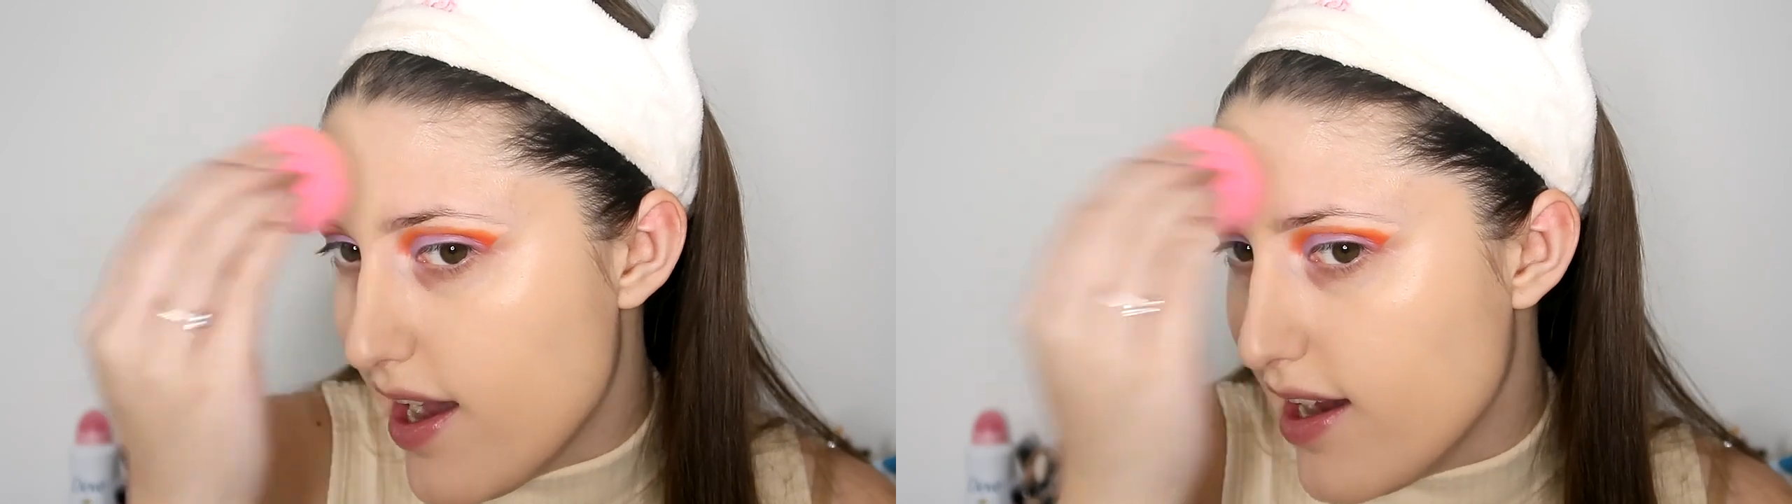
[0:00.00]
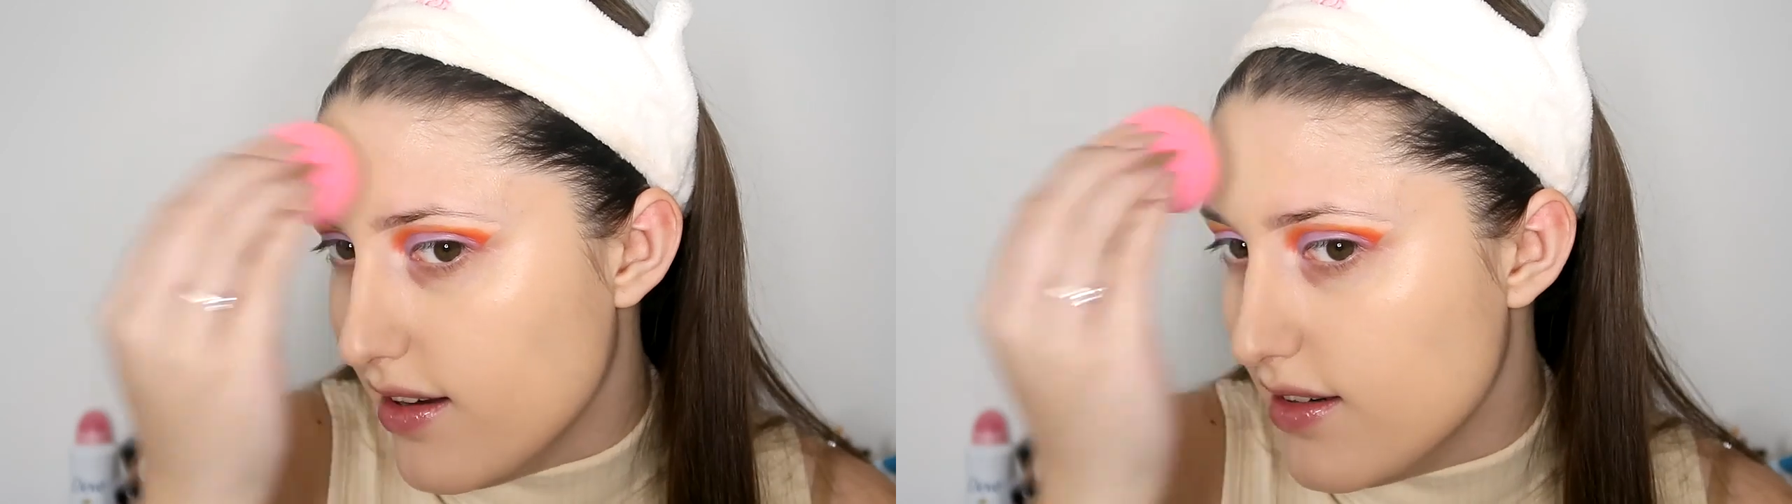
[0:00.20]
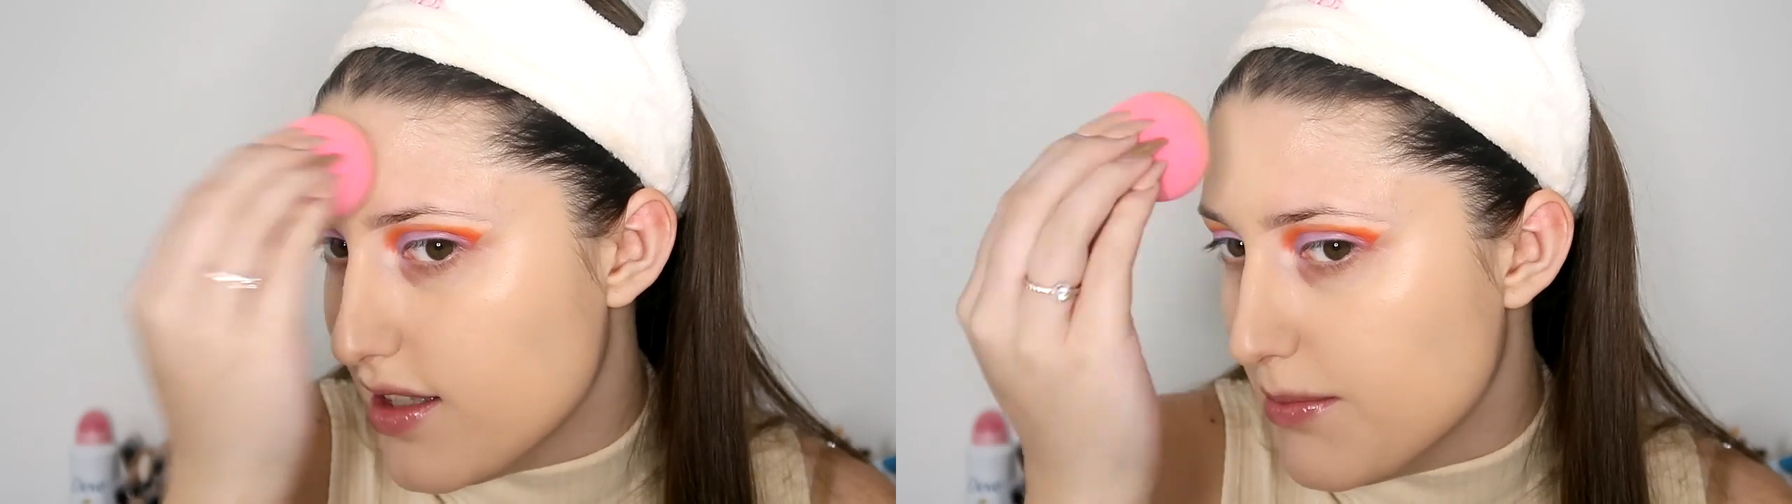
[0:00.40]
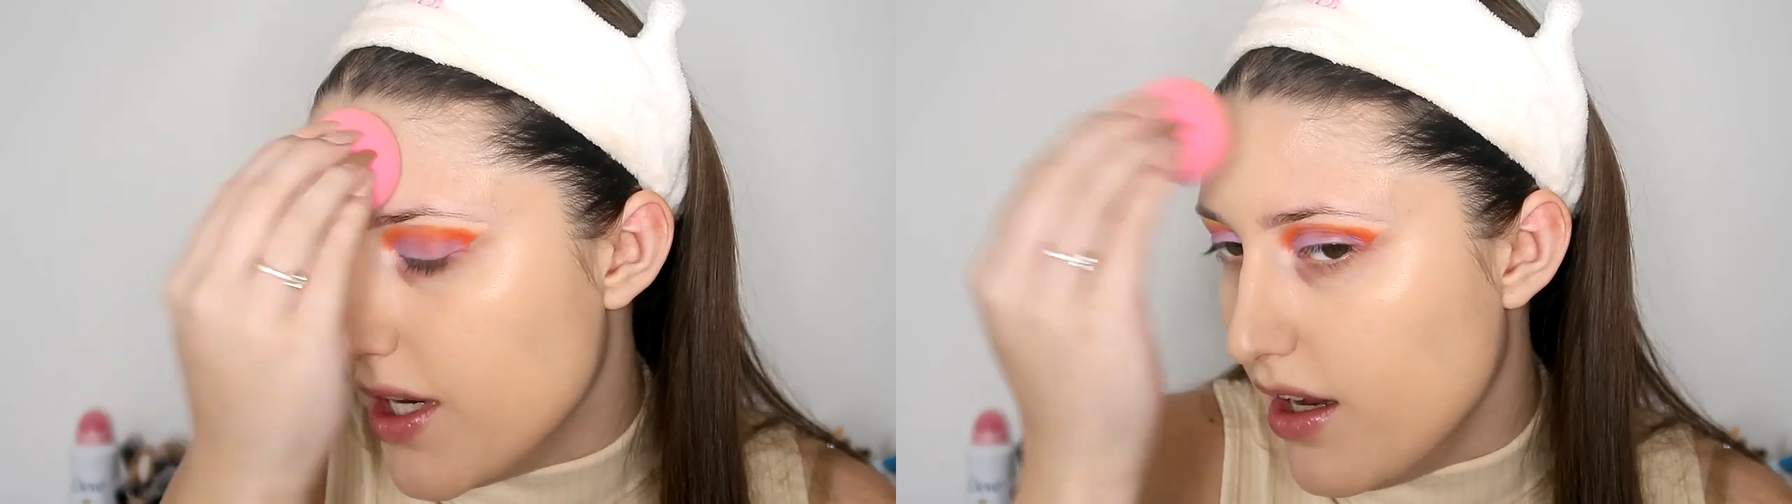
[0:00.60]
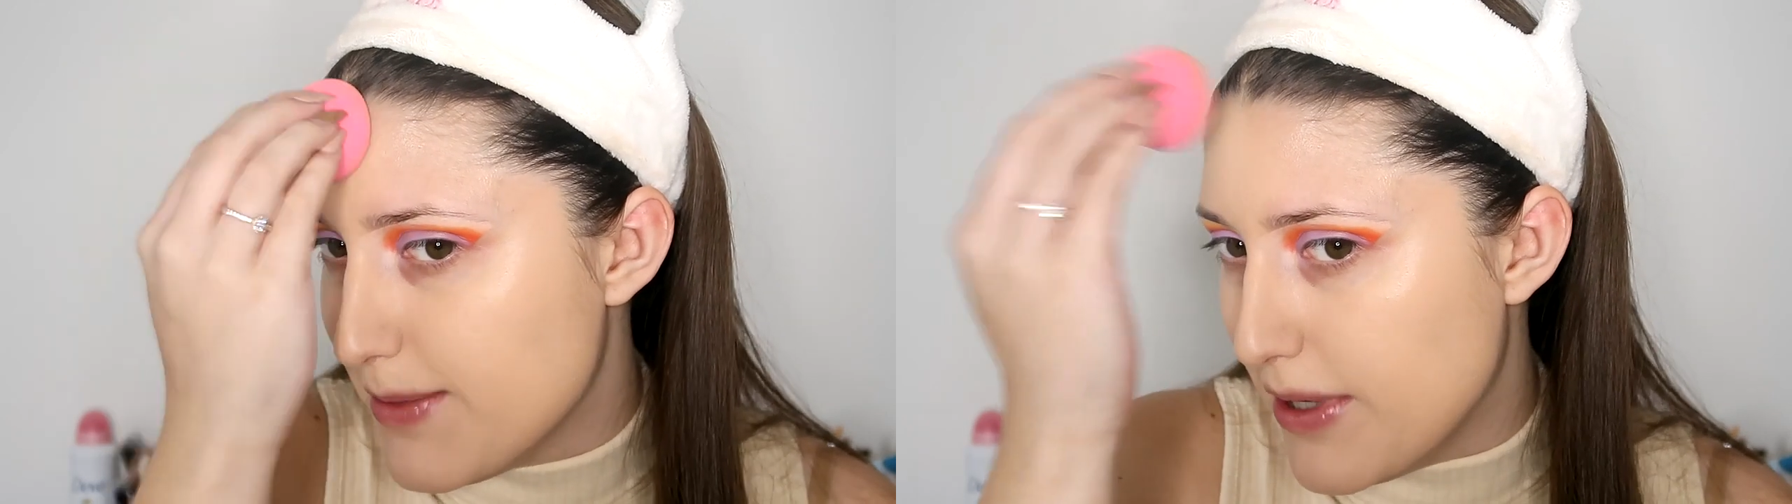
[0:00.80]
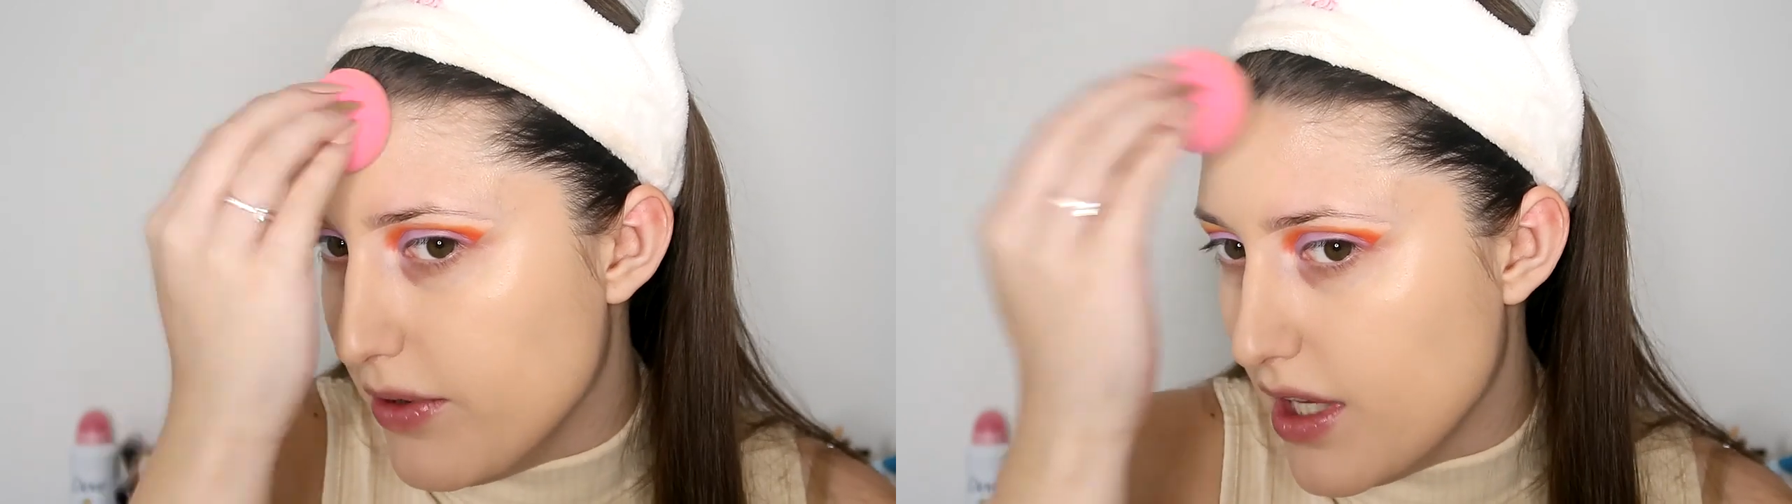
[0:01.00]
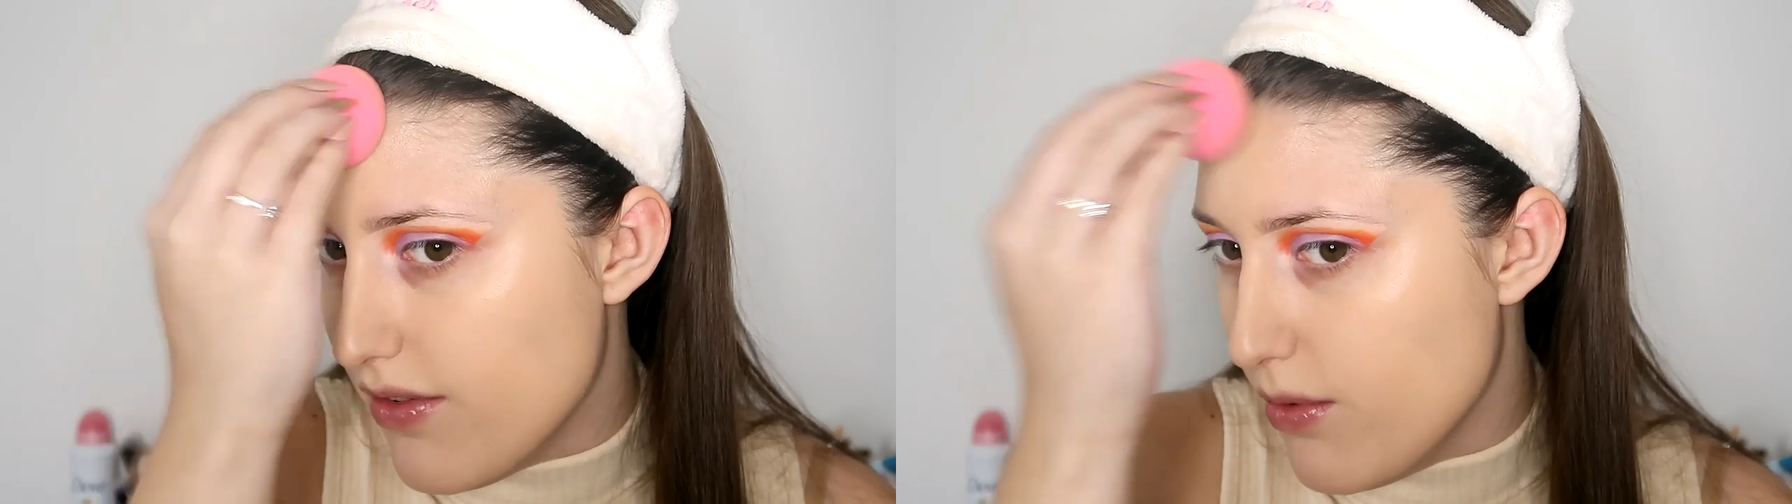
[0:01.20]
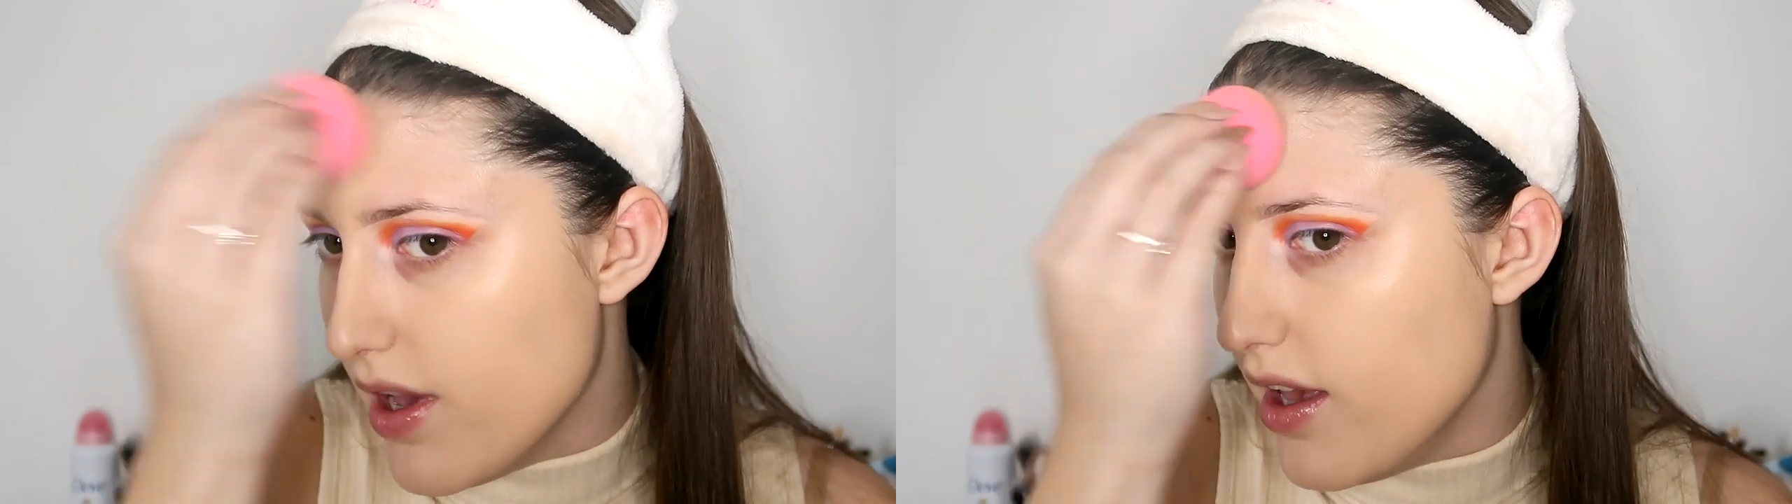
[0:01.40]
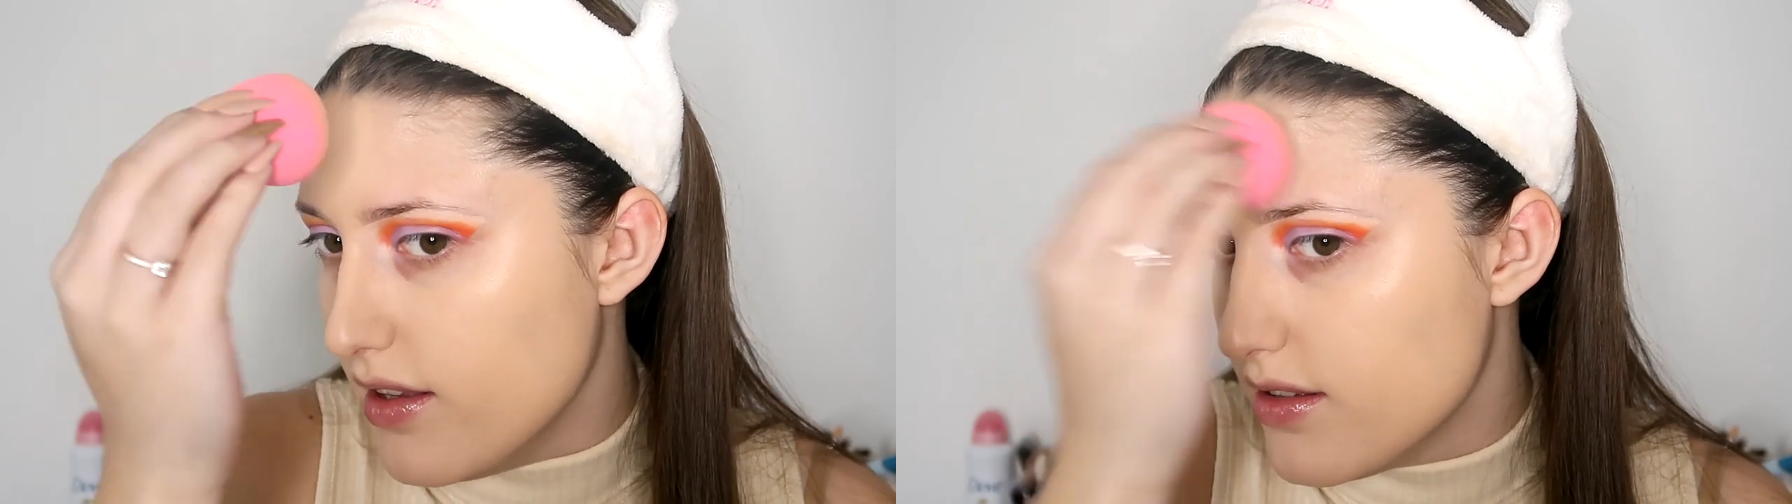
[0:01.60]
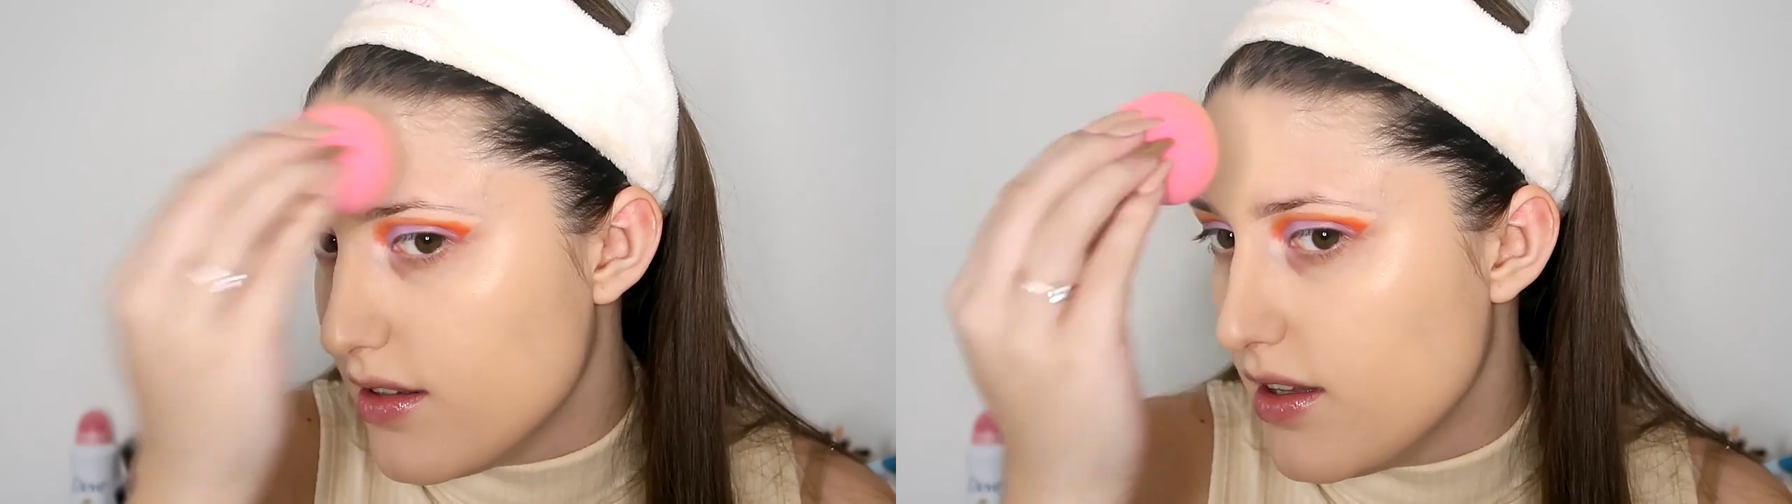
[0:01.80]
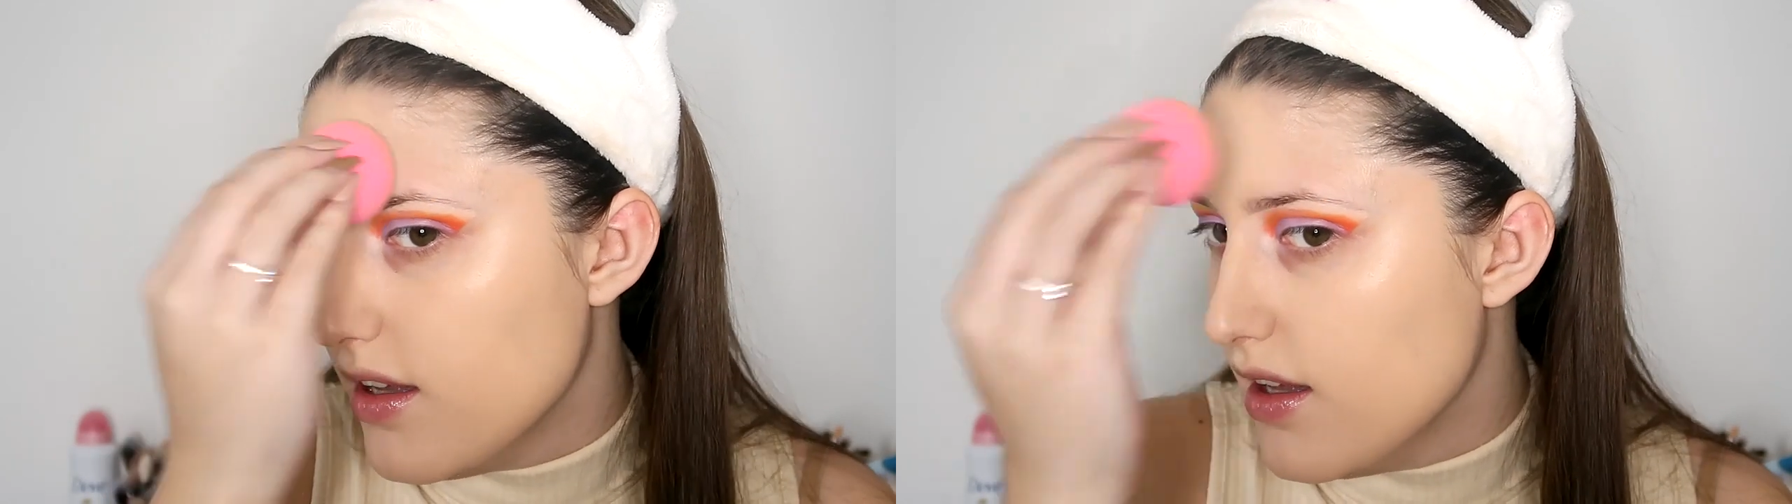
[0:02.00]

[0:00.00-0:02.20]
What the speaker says: and the money I spent on giveaways